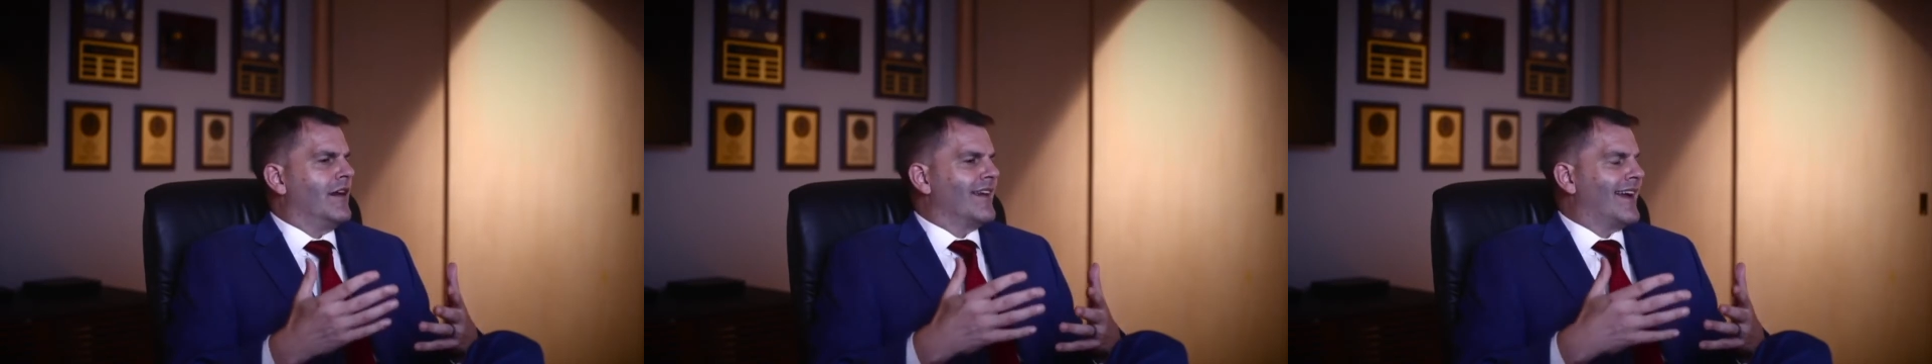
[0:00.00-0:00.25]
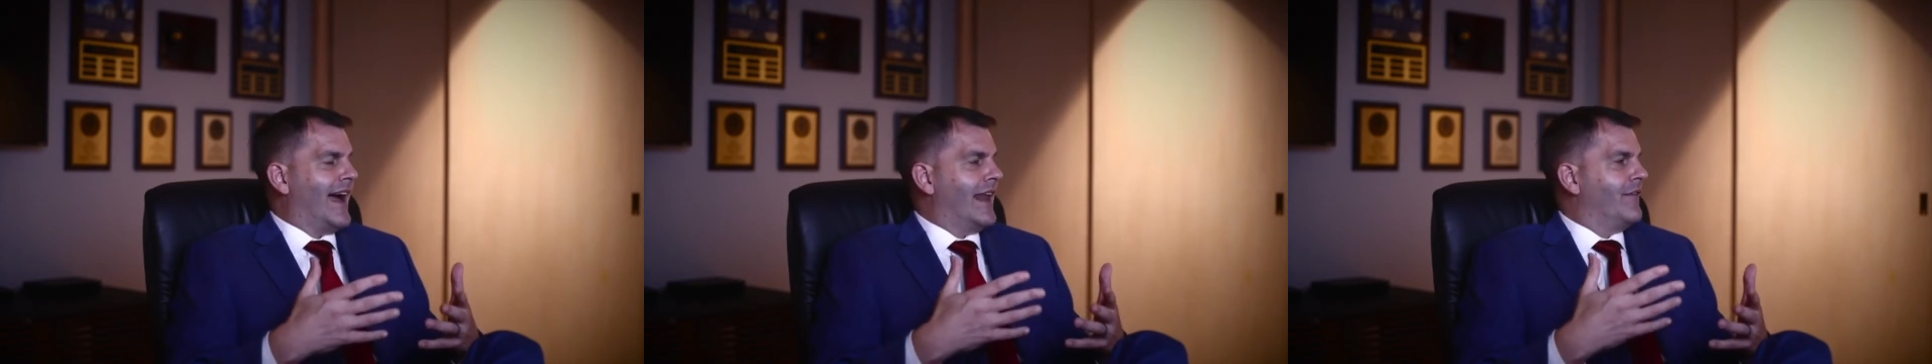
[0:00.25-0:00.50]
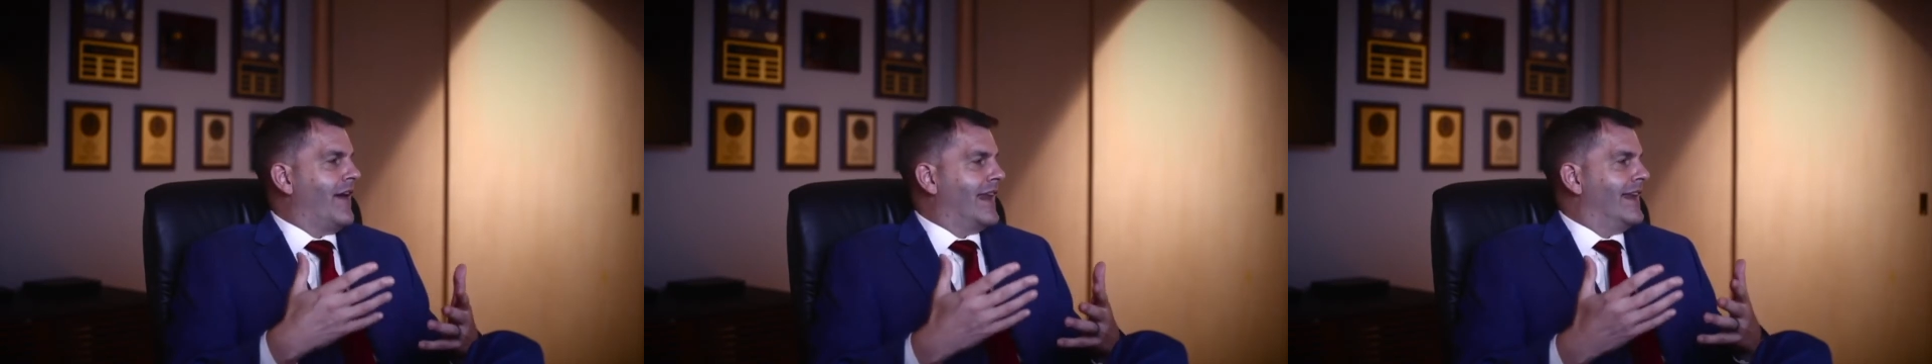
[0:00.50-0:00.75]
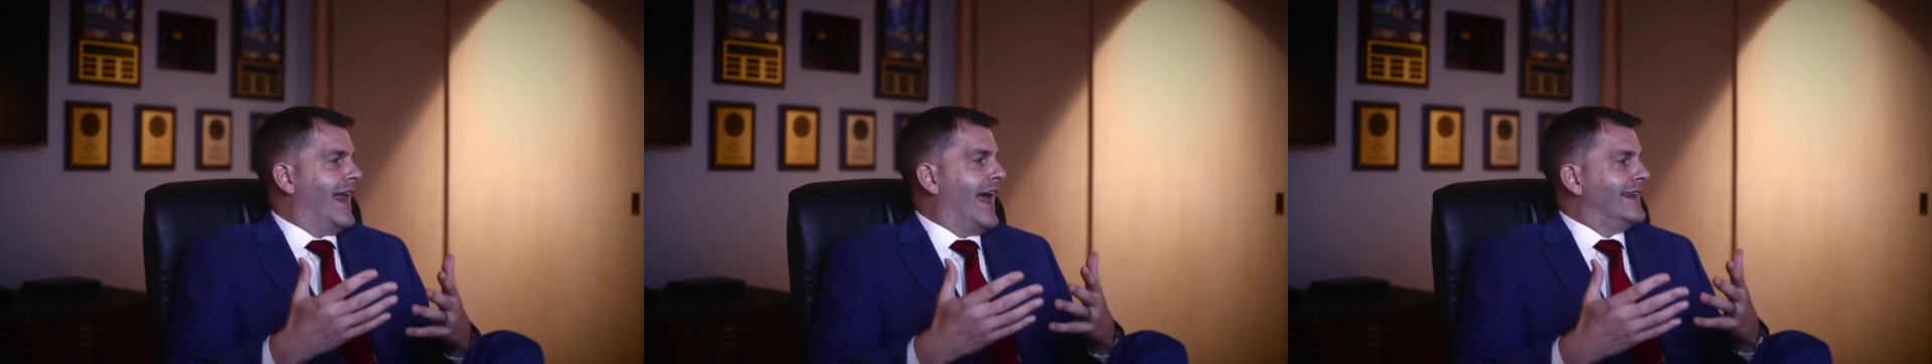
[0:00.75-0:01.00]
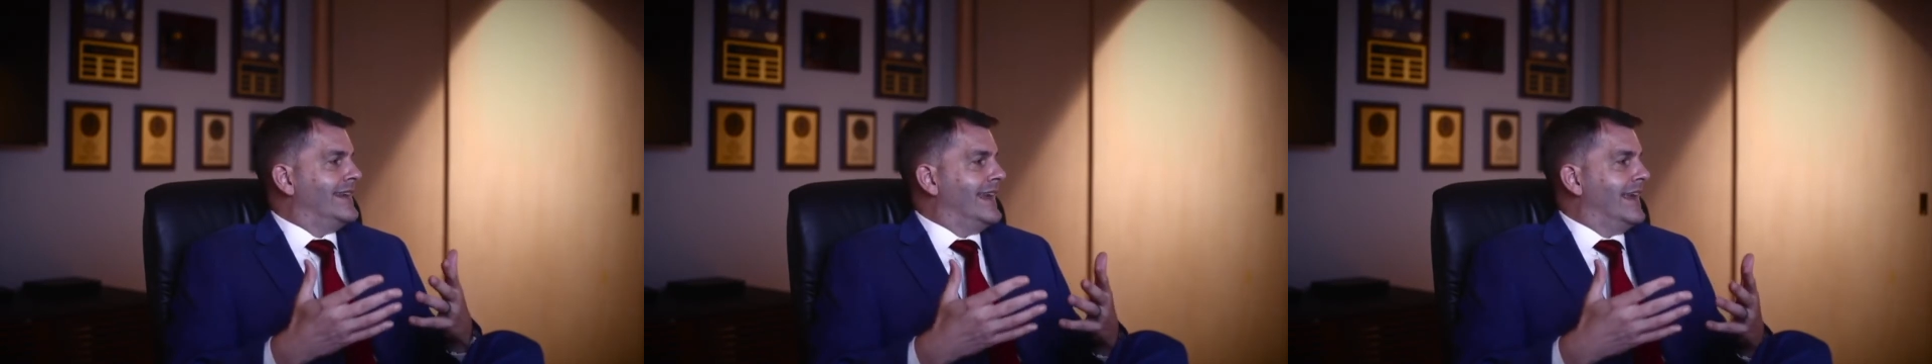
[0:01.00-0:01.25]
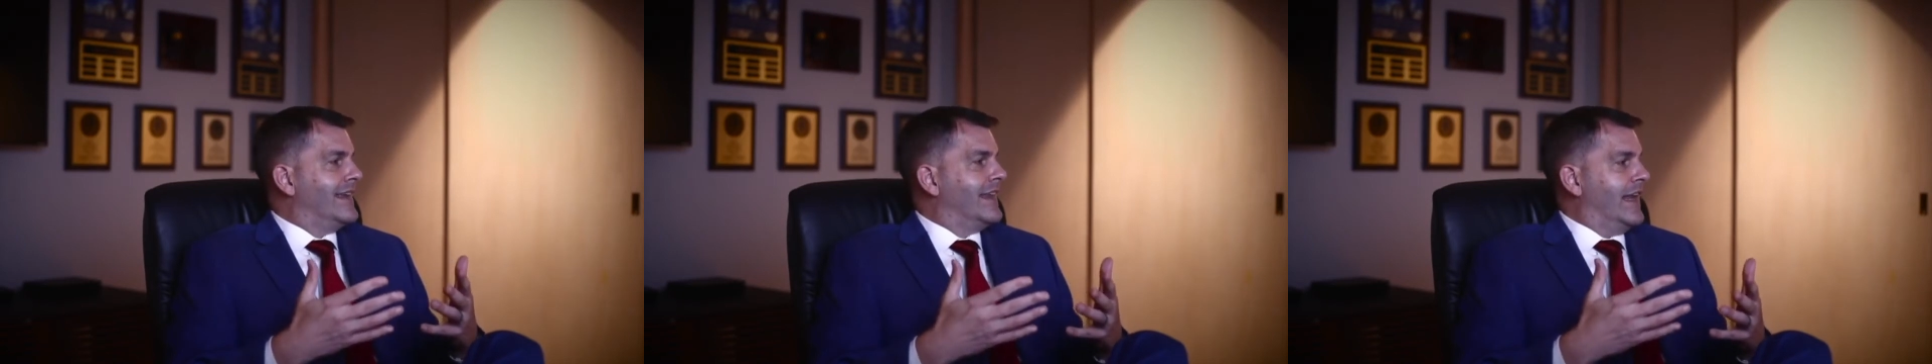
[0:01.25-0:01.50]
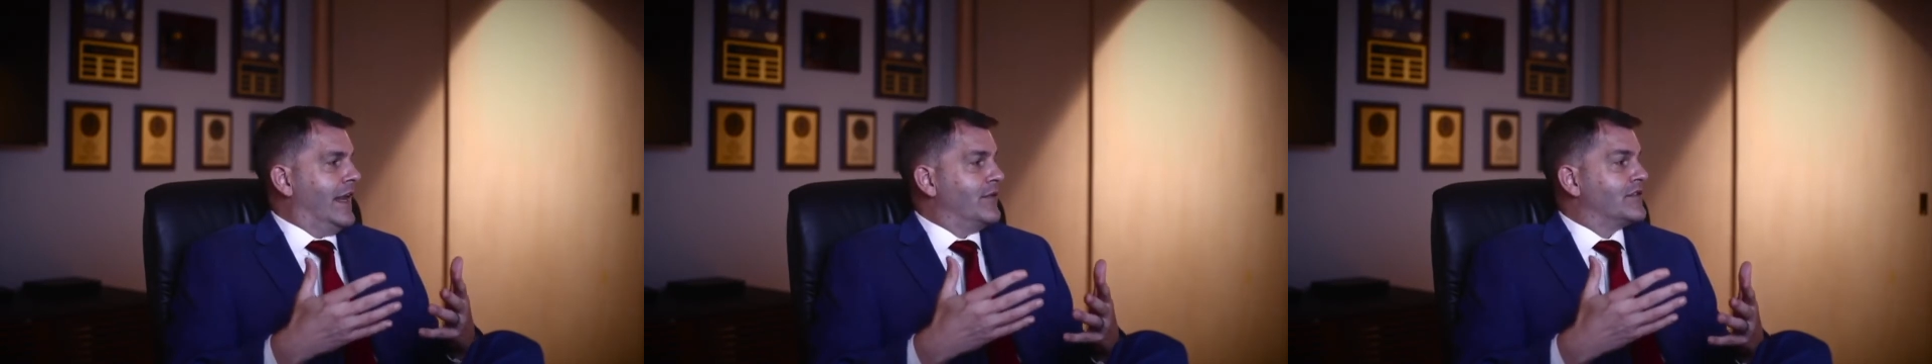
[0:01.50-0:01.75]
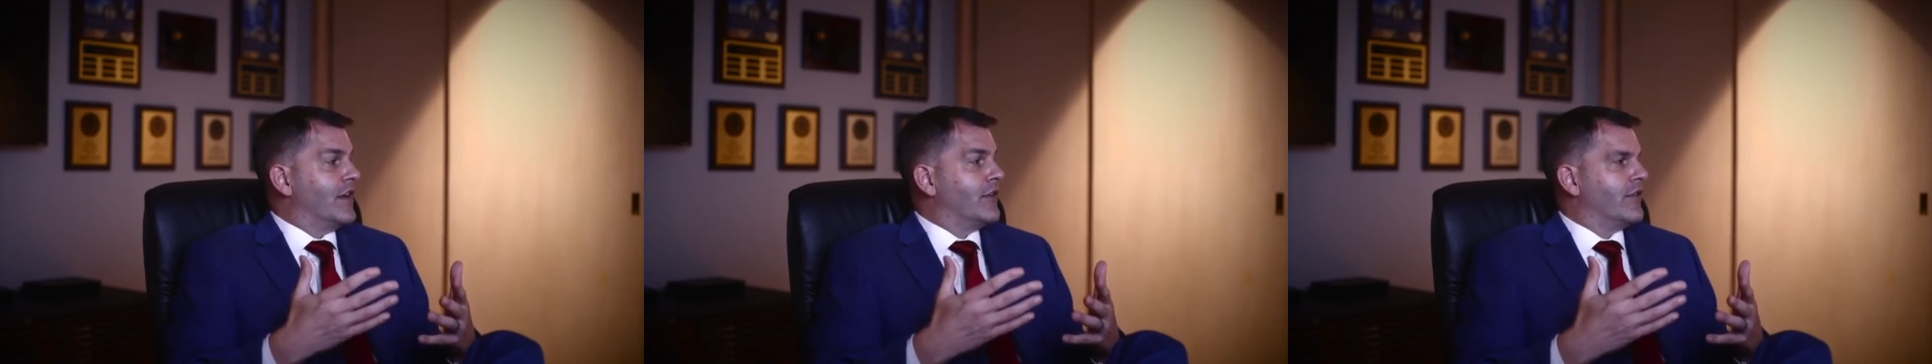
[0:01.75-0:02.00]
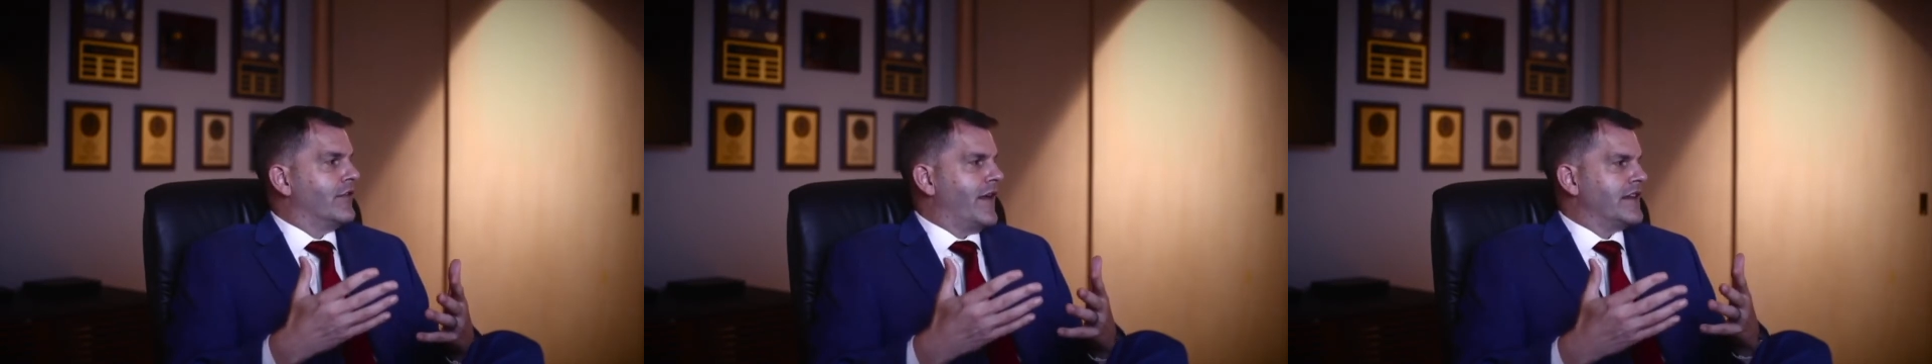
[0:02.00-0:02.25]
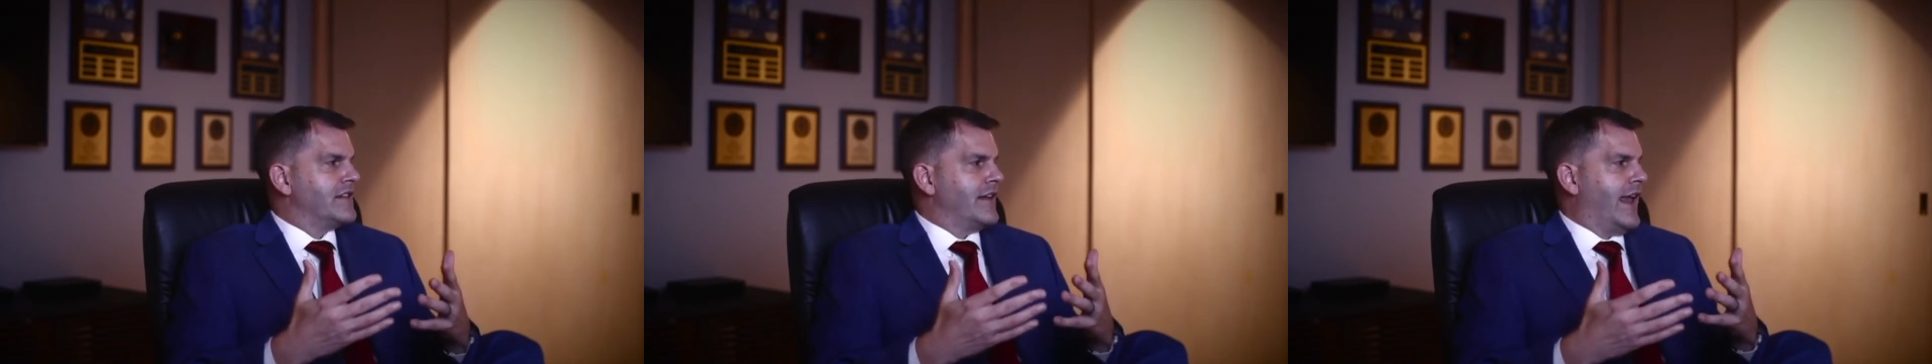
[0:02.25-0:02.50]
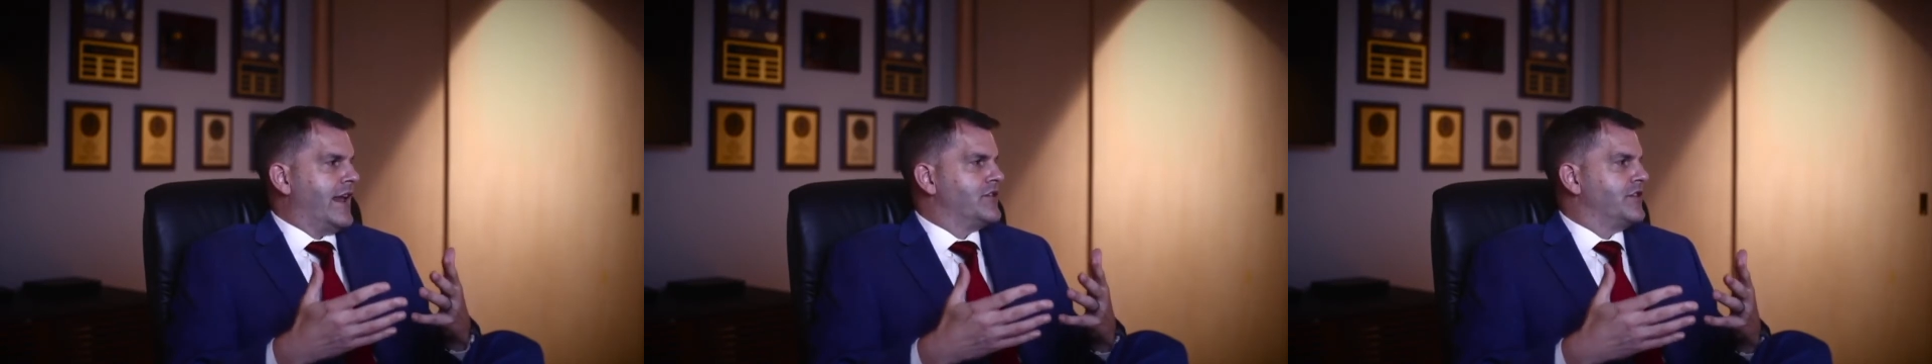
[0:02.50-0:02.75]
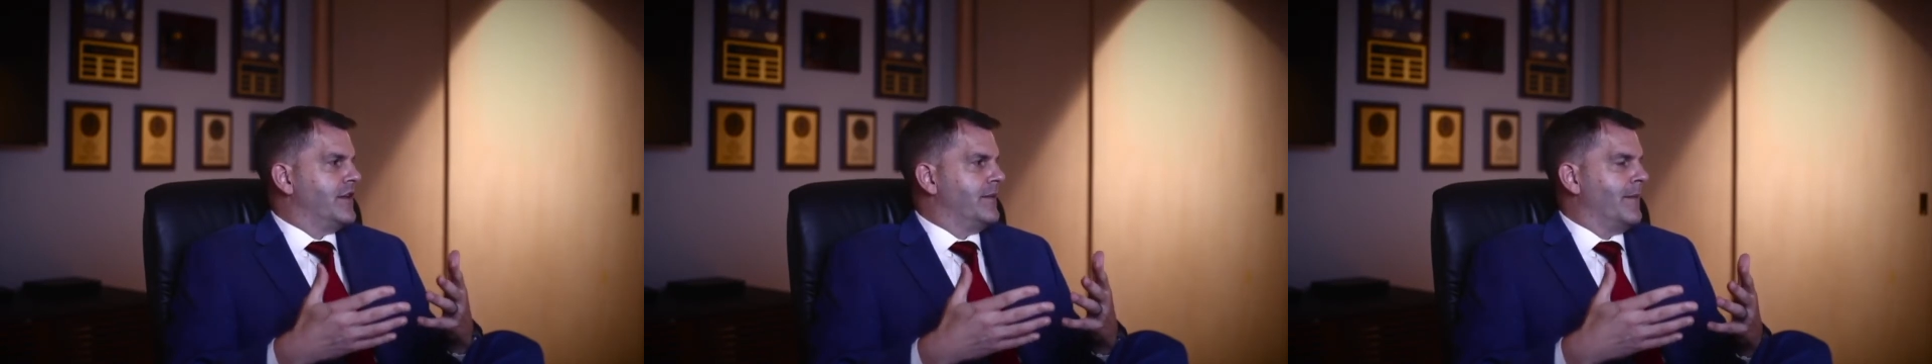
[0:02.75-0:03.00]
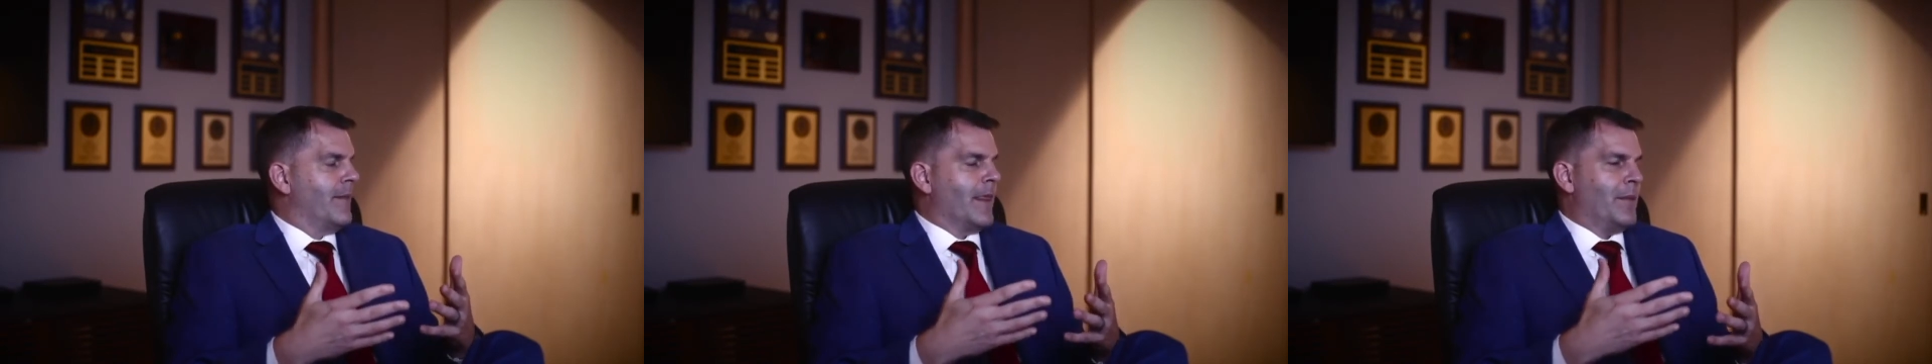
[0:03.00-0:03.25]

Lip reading: kind of had an idea that he was under investigation